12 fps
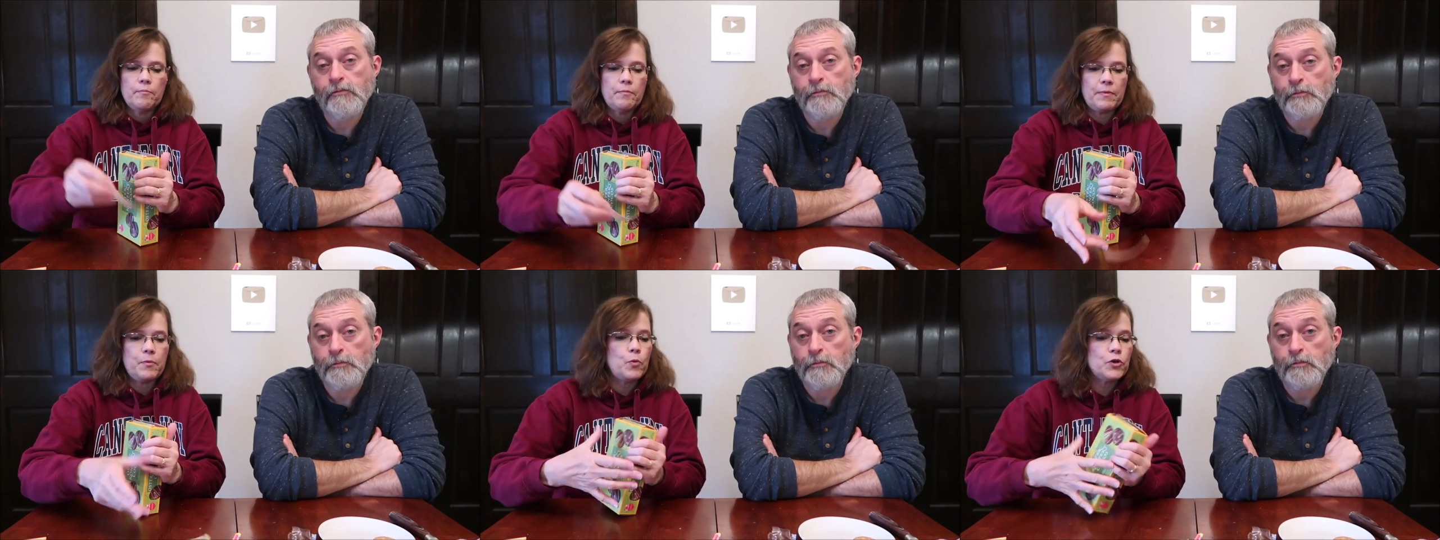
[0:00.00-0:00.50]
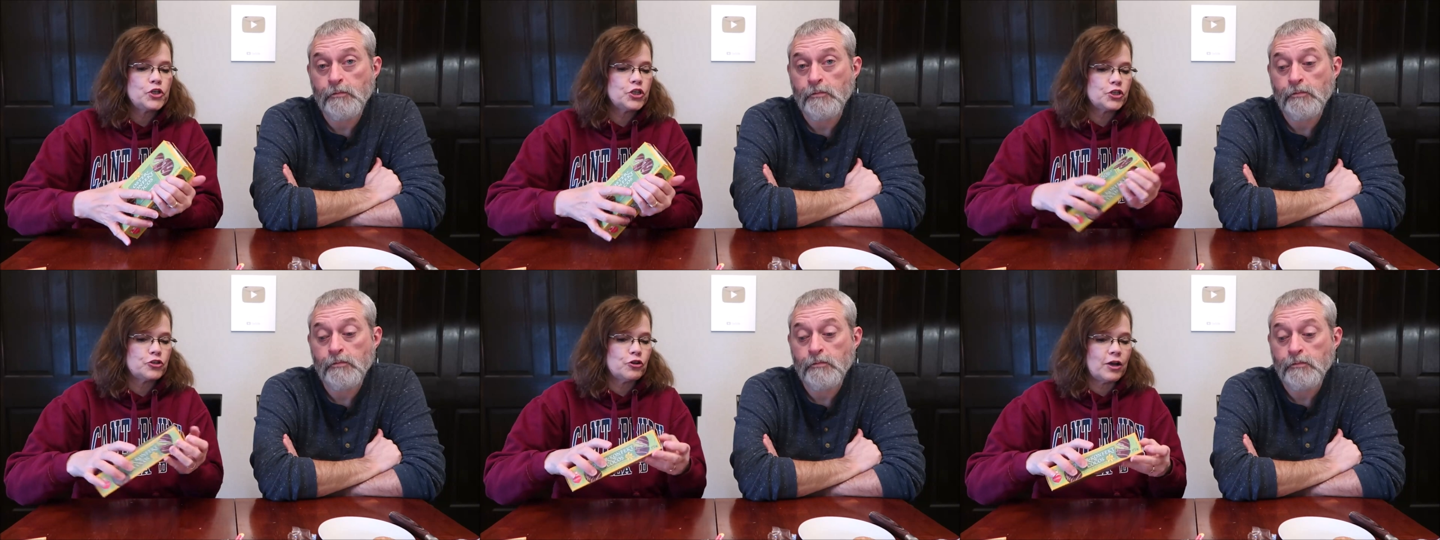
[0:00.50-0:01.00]
Speaker 1: Maybe we should
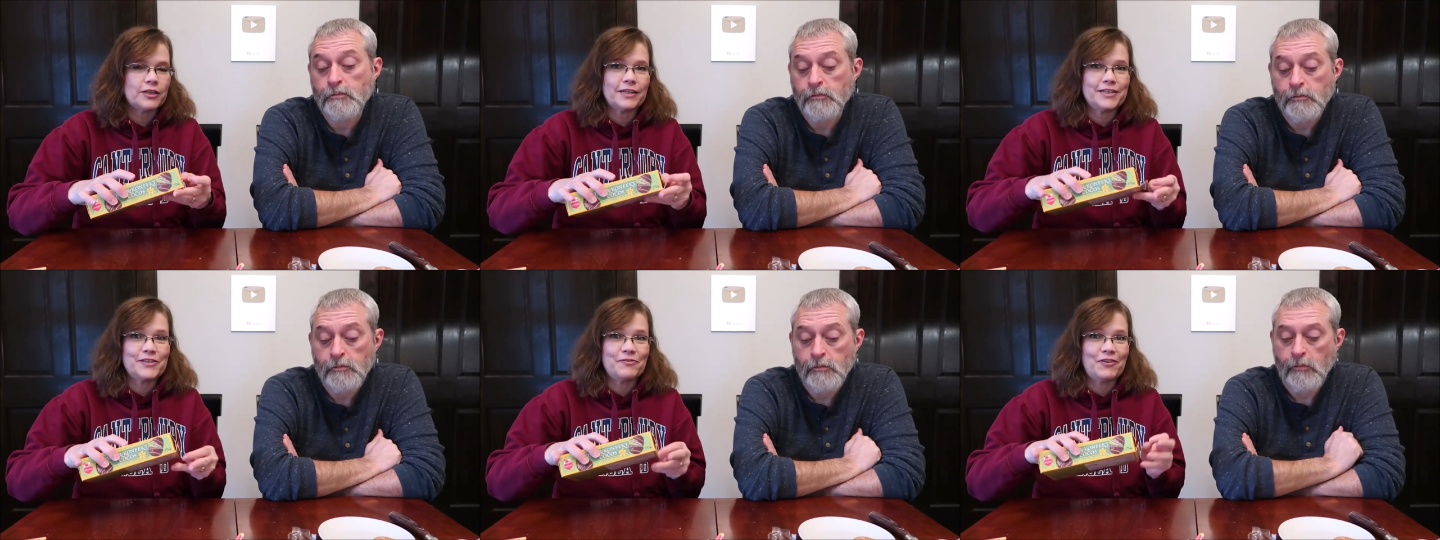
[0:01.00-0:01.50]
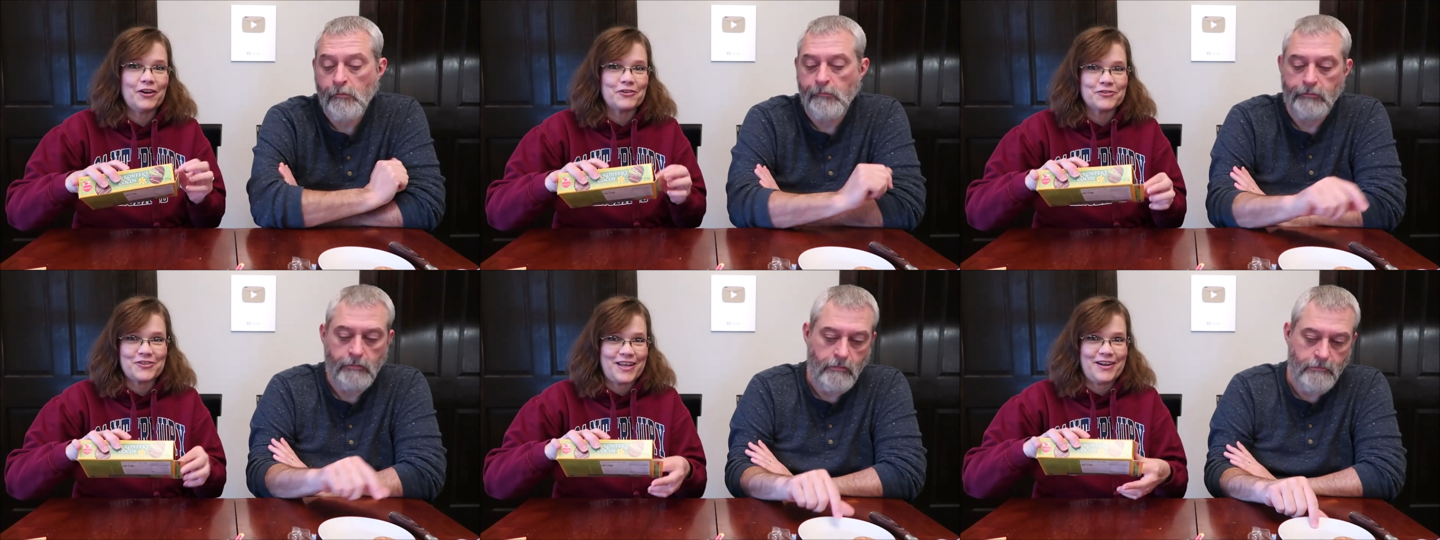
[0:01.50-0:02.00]
have tried these
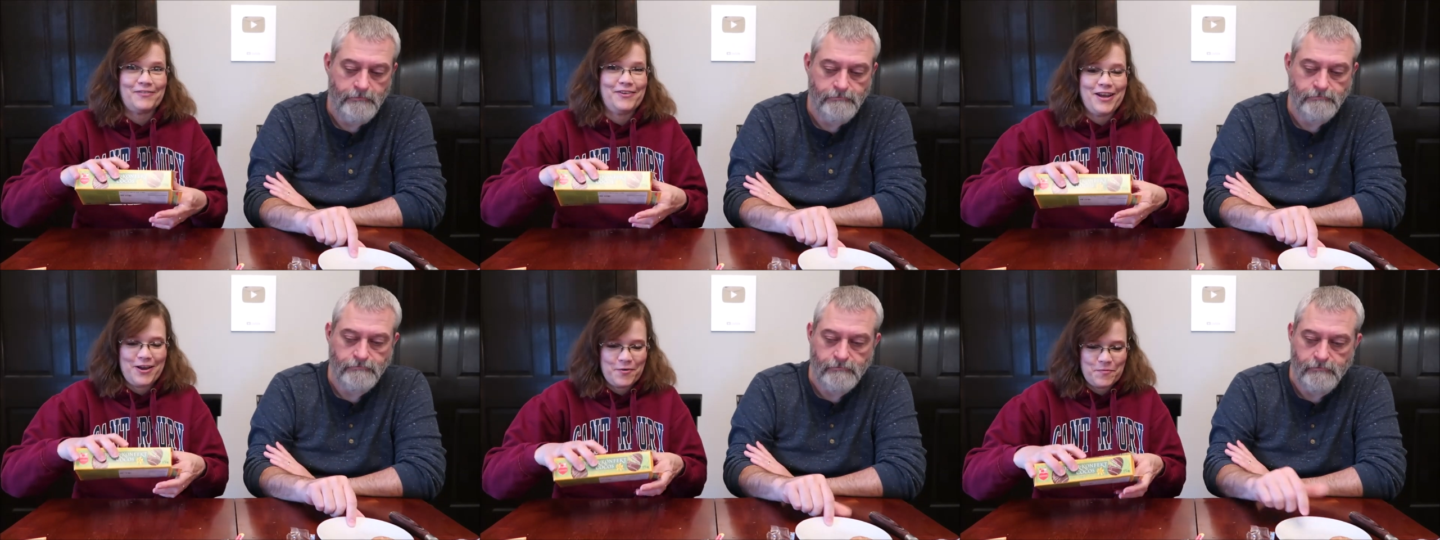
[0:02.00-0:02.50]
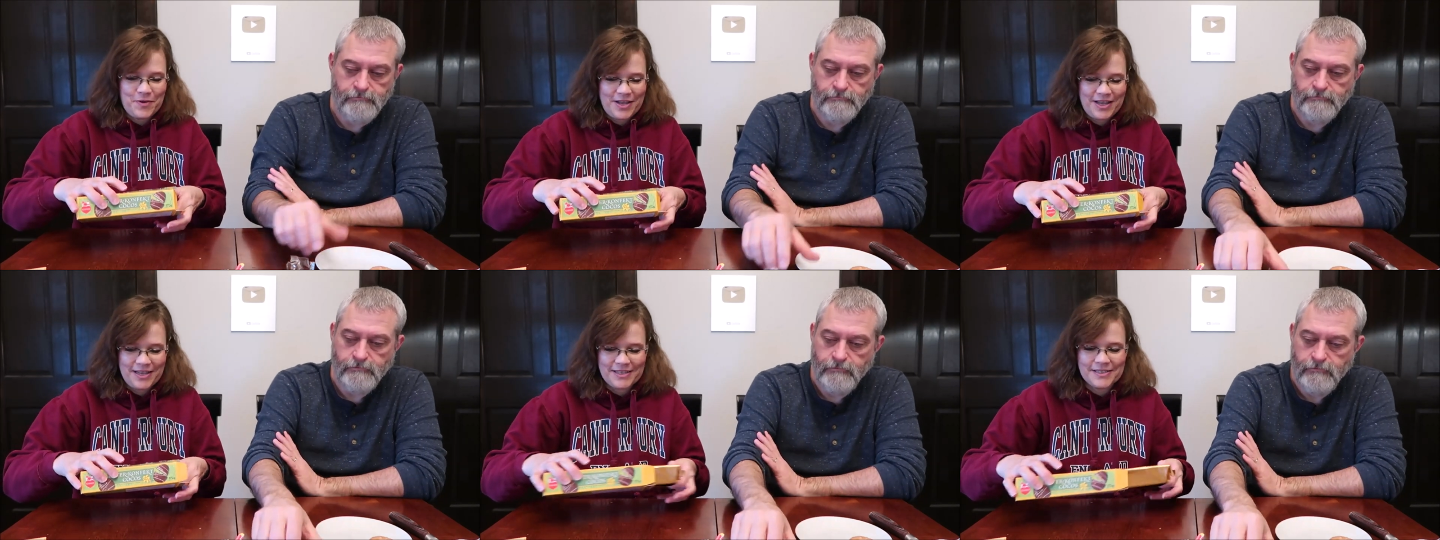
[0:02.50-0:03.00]
first. I don't know
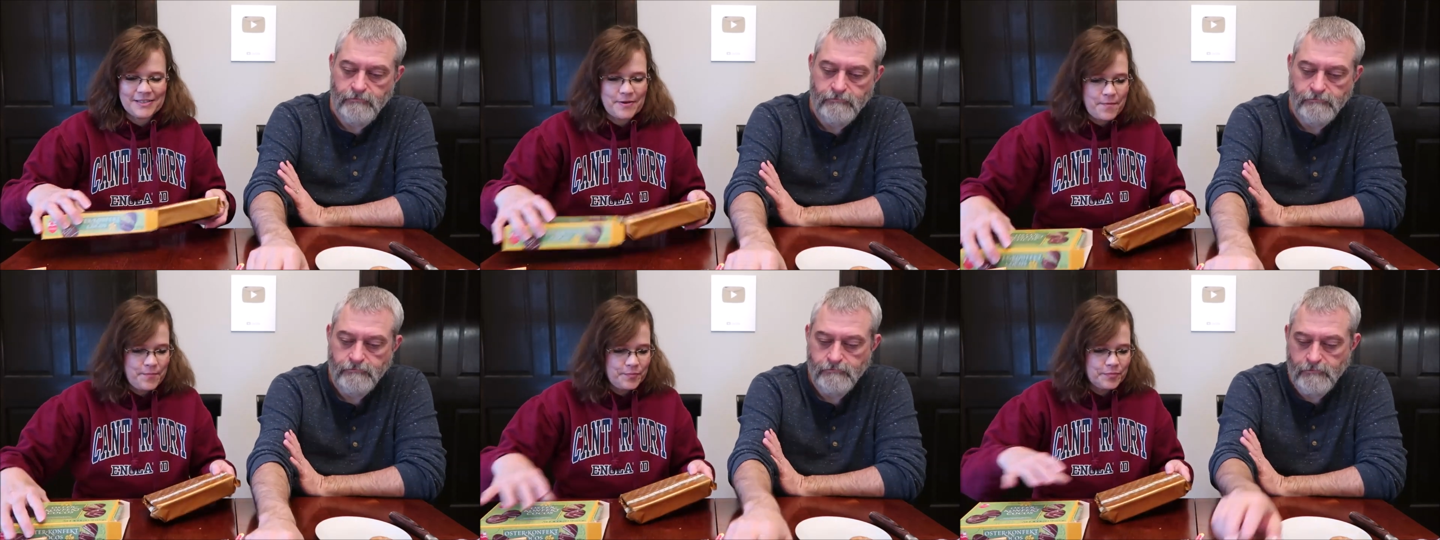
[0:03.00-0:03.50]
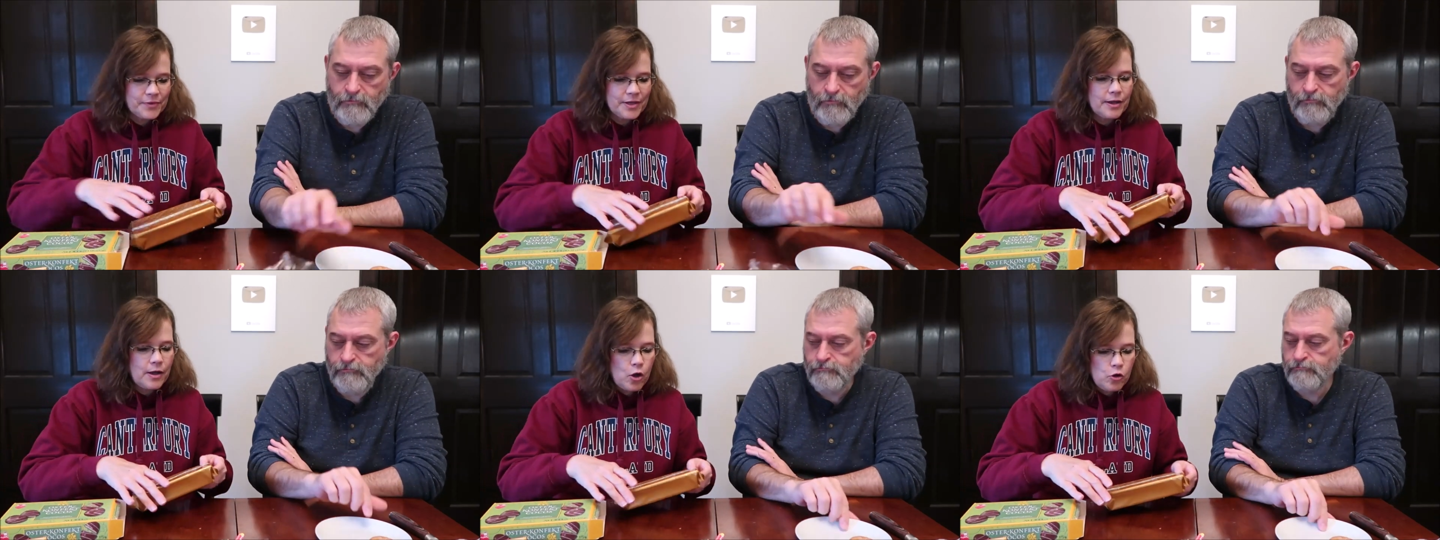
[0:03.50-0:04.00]
because,
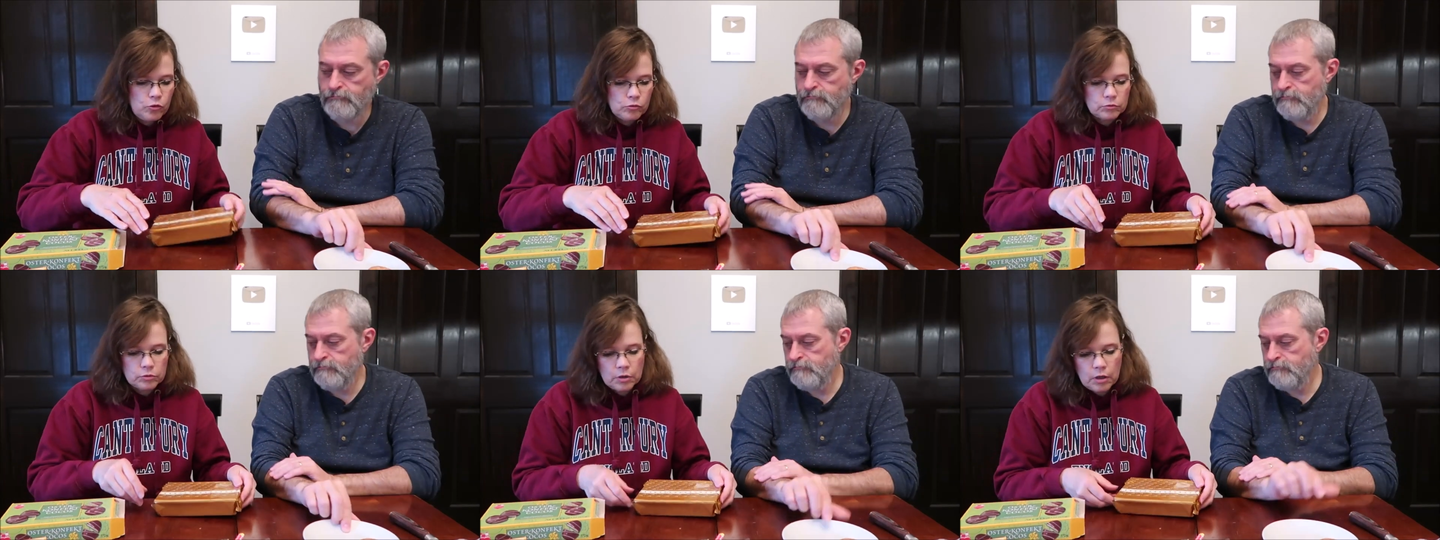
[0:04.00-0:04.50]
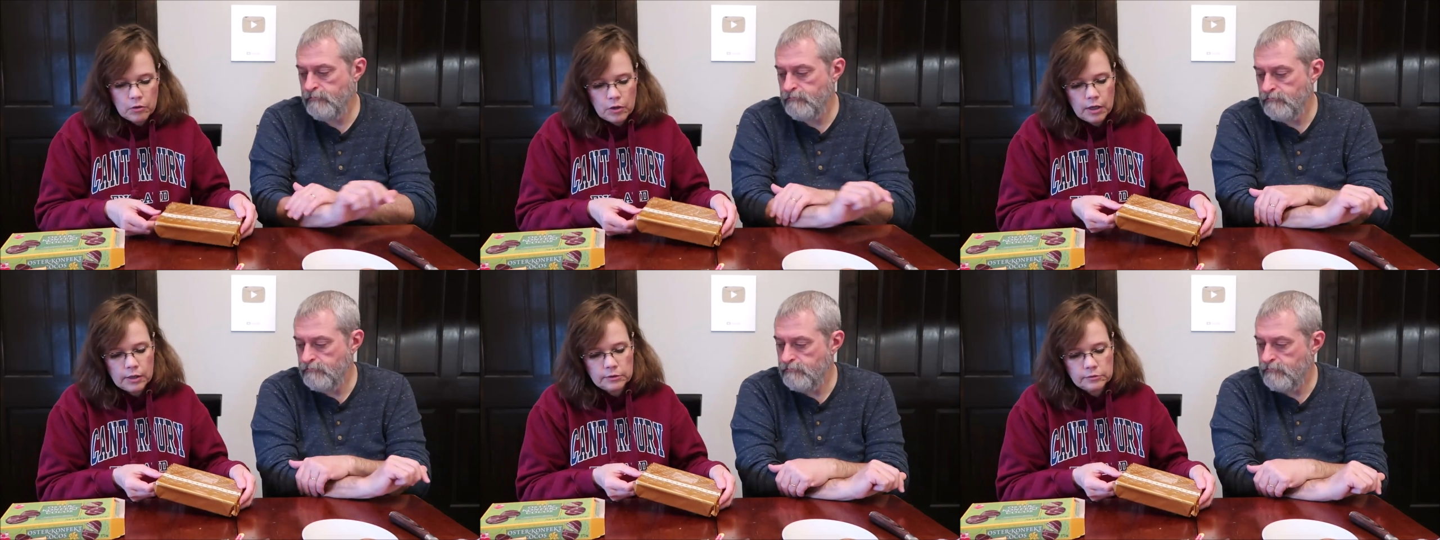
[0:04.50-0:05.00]
ooh,
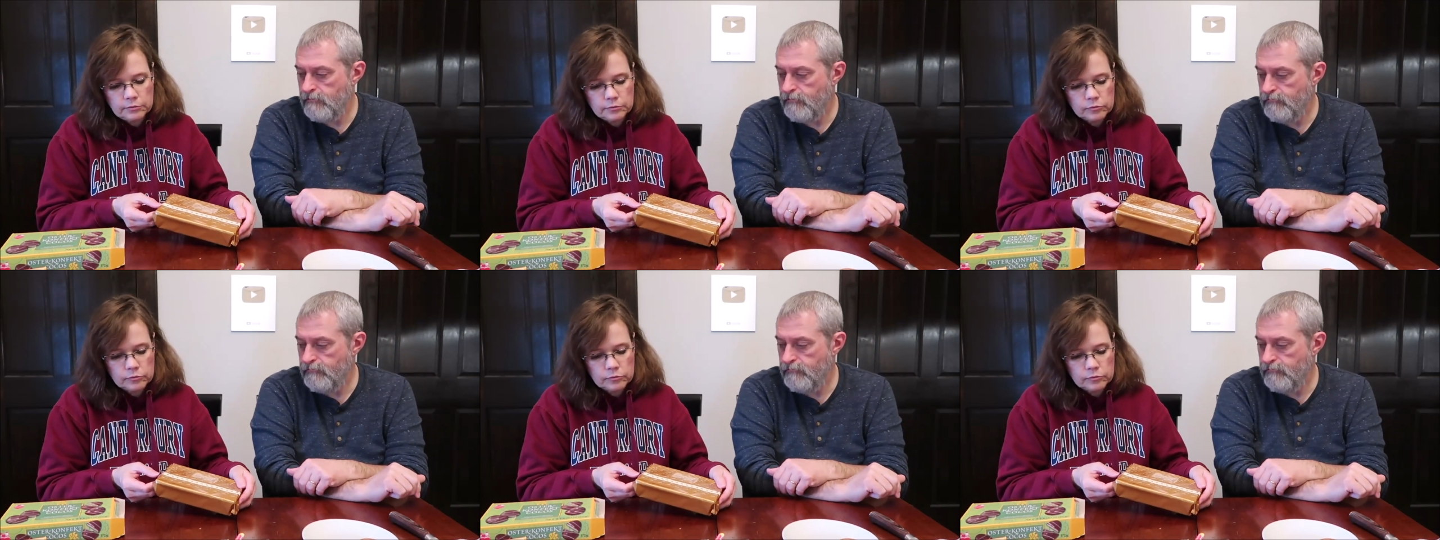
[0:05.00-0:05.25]
okay.